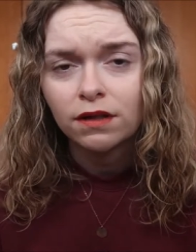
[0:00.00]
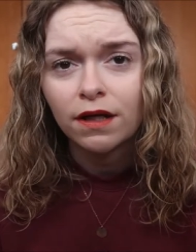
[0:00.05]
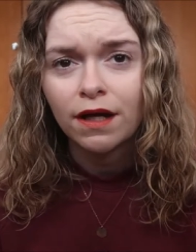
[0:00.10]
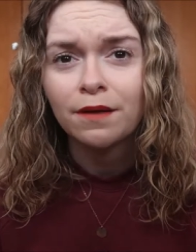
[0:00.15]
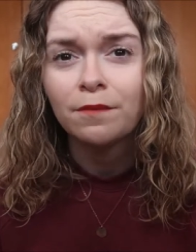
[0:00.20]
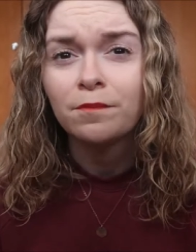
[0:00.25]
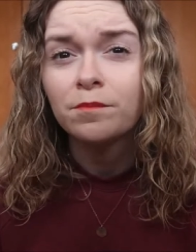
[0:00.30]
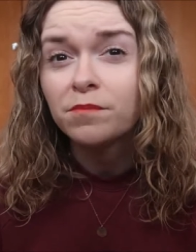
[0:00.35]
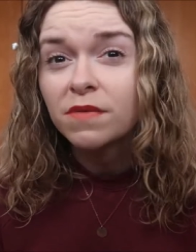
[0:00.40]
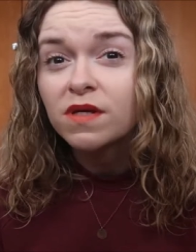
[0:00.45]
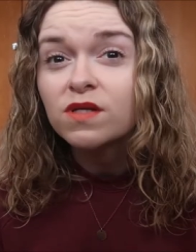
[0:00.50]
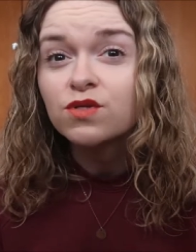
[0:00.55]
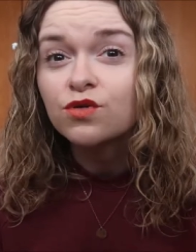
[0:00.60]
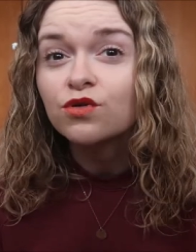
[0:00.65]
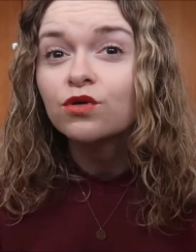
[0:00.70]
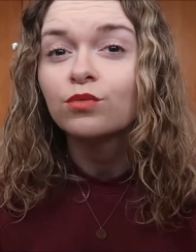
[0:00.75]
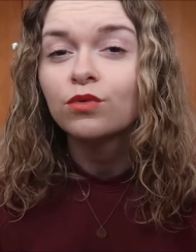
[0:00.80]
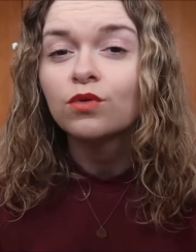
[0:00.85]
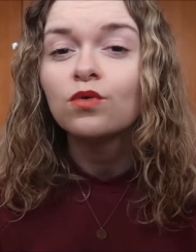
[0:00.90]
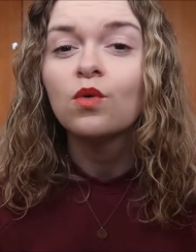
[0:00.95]
and
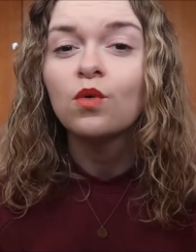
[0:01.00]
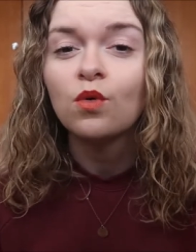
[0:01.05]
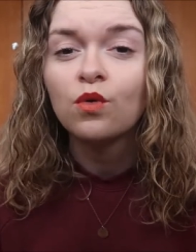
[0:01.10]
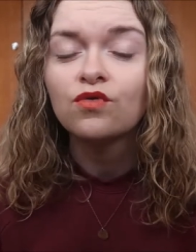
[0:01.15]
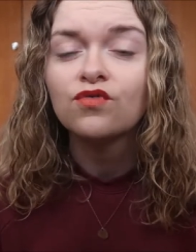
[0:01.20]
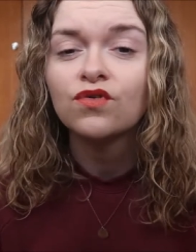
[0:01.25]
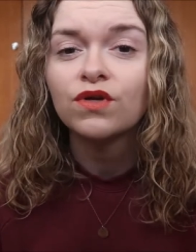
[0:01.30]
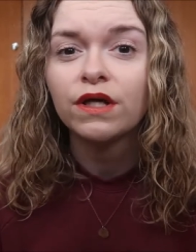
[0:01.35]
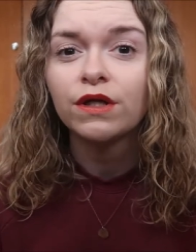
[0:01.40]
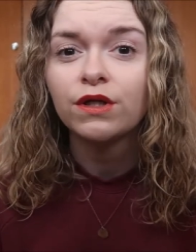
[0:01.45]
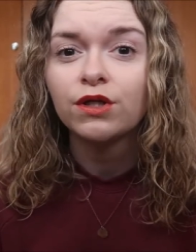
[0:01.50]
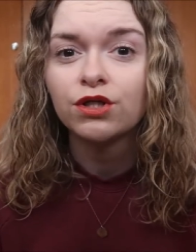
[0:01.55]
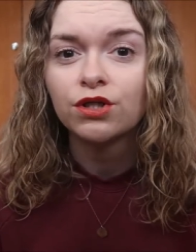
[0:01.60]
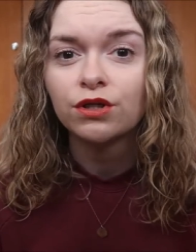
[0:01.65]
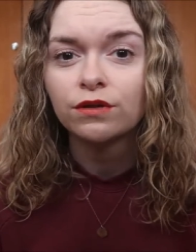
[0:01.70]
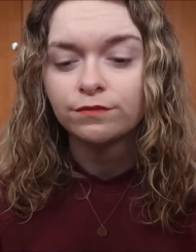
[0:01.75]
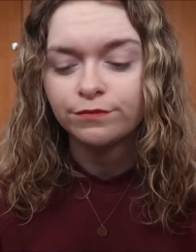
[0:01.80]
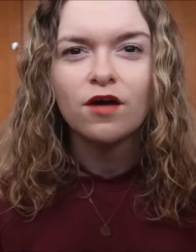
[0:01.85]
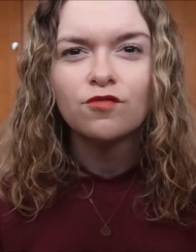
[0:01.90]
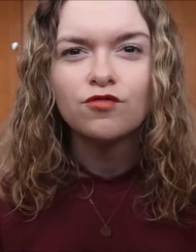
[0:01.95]
miserable
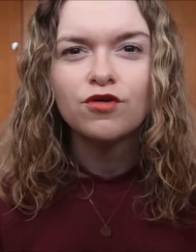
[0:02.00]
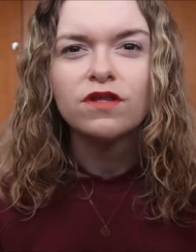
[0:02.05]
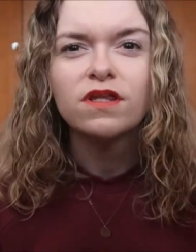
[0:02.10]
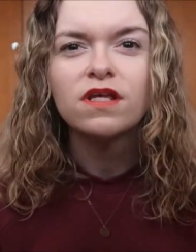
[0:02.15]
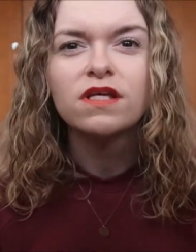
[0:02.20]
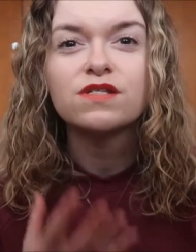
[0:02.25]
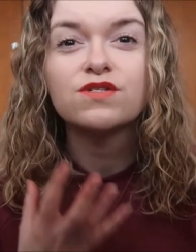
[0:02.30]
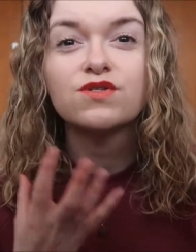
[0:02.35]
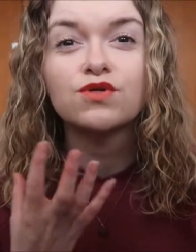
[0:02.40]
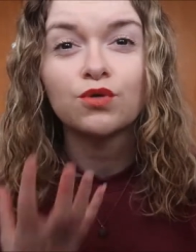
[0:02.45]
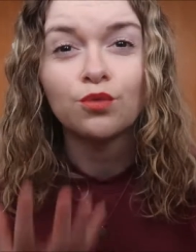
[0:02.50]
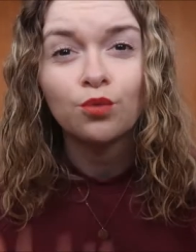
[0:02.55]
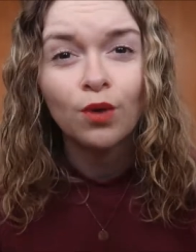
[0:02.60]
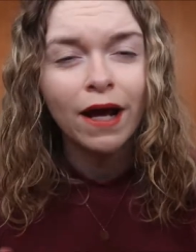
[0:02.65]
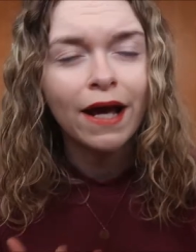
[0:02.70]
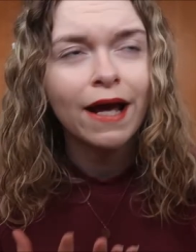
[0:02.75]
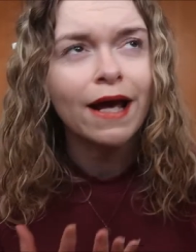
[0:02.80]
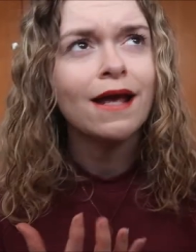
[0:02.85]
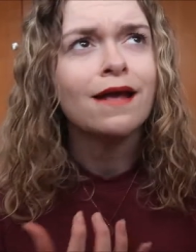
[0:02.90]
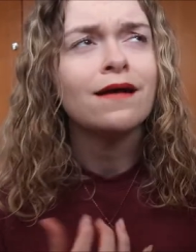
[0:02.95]
orphanage. Everything is
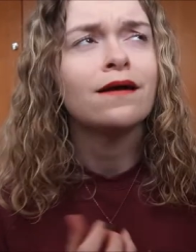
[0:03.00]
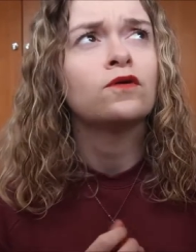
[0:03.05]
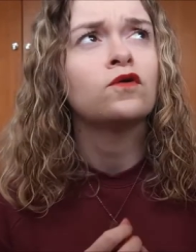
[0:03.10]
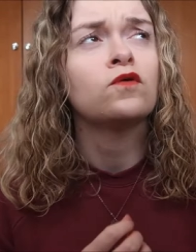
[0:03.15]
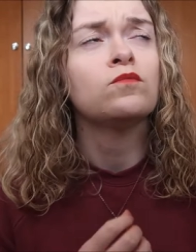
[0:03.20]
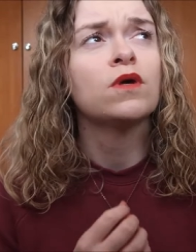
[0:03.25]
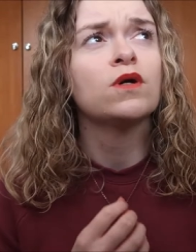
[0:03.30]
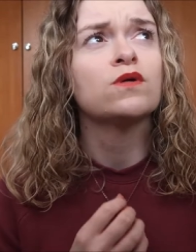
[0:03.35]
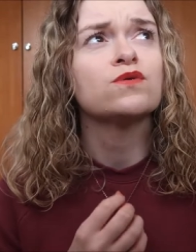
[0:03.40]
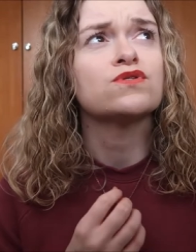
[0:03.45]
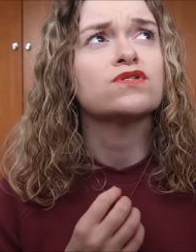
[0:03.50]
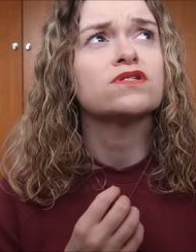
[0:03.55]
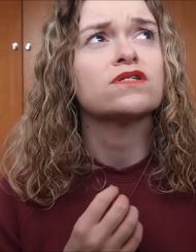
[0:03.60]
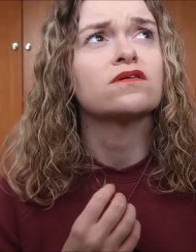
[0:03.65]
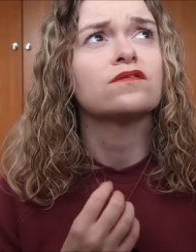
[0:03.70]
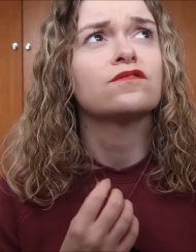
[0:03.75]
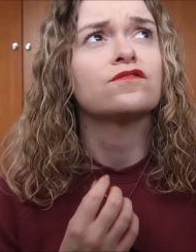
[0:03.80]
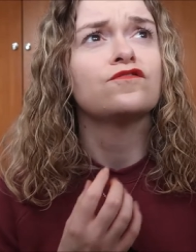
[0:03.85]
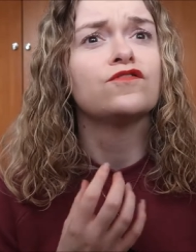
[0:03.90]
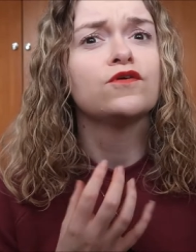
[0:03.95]
grey and almost
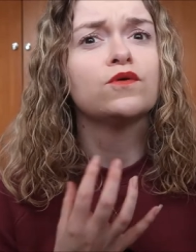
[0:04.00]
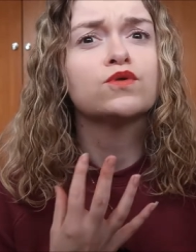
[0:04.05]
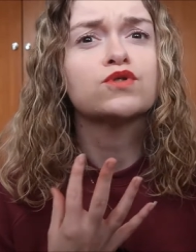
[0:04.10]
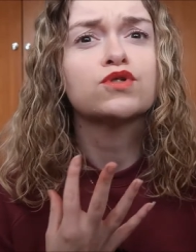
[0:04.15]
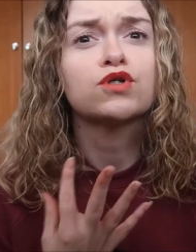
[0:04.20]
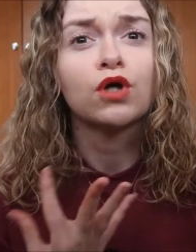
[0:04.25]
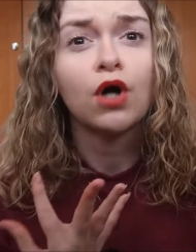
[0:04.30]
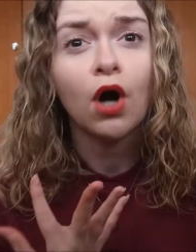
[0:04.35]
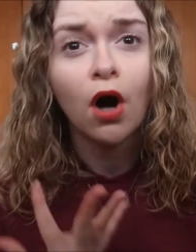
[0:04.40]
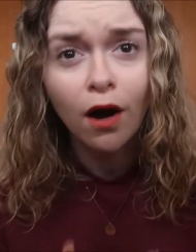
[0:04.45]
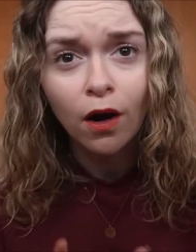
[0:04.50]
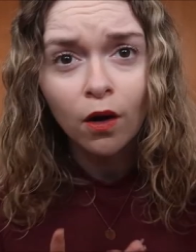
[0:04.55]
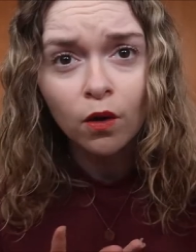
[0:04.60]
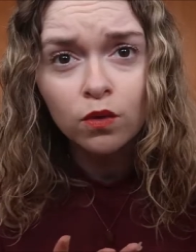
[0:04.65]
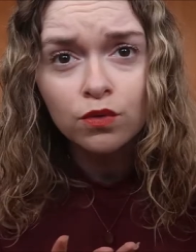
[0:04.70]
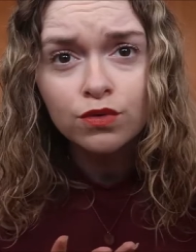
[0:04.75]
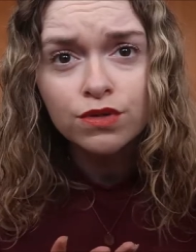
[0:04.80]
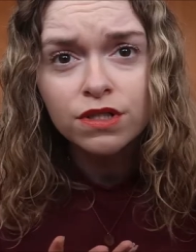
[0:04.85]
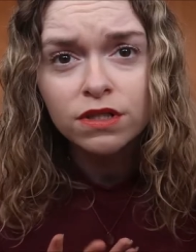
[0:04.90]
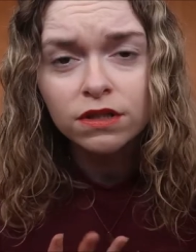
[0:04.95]
feels
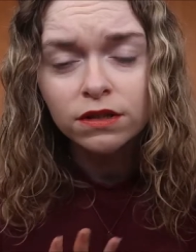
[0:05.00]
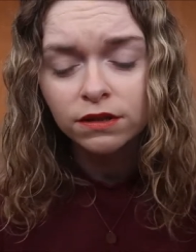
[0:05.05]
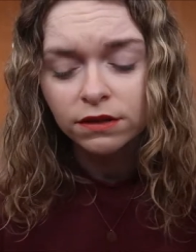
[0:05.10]
cold